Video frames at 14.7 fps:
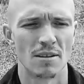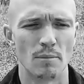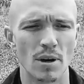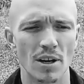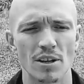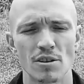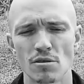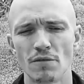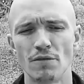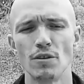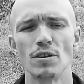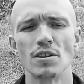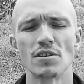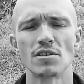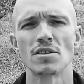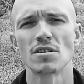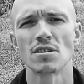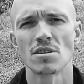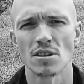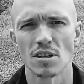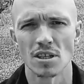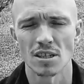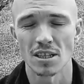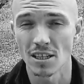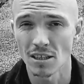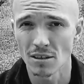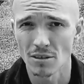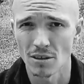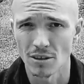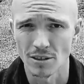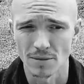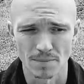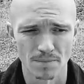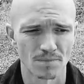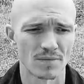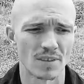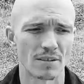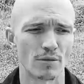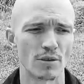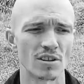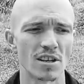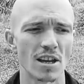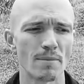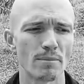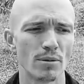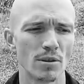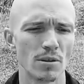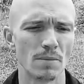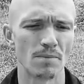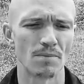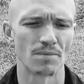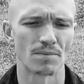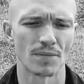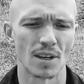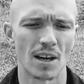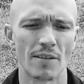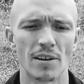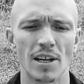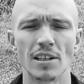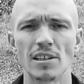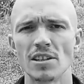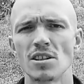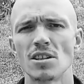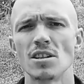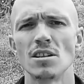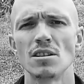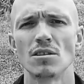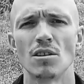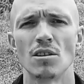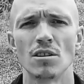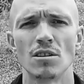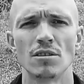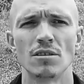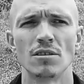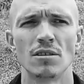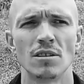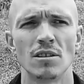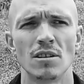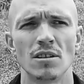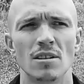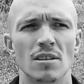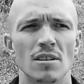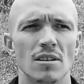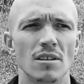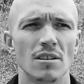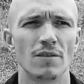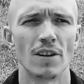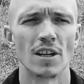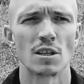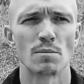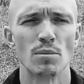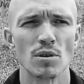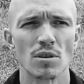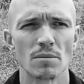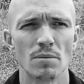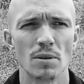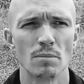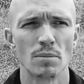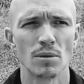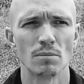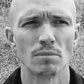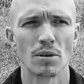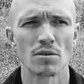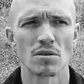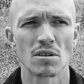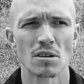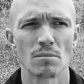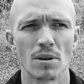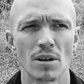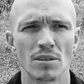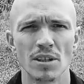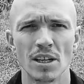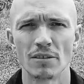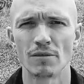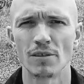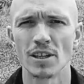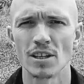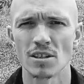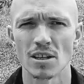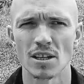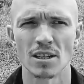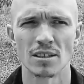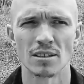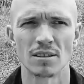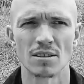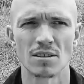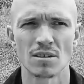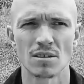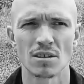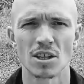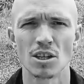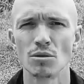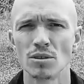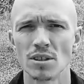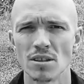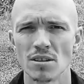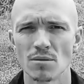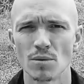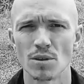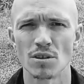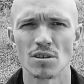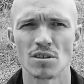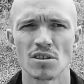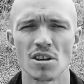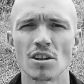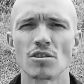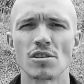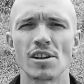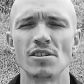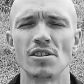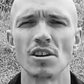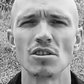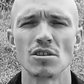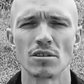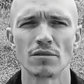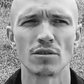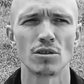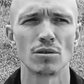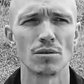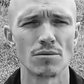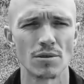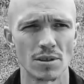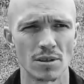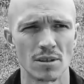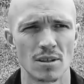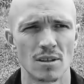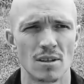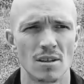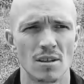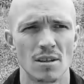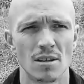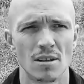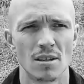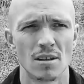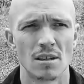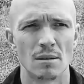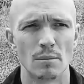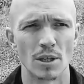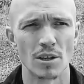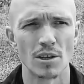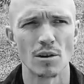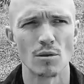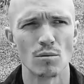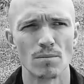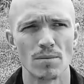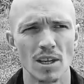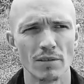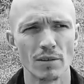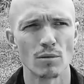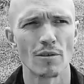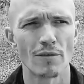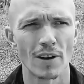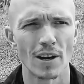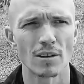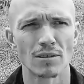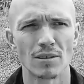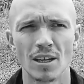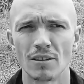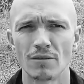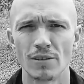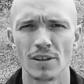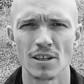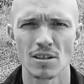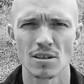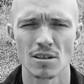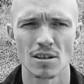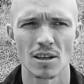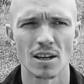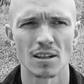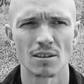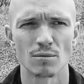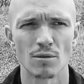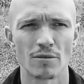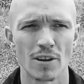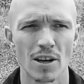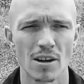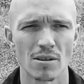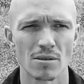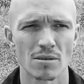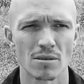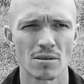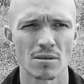But there's a few instances in kindergarten. For example, I've lately seen on Facebook people posting about Netflix and this cuties, which is sexualization of children. But you know, even without Netflix and without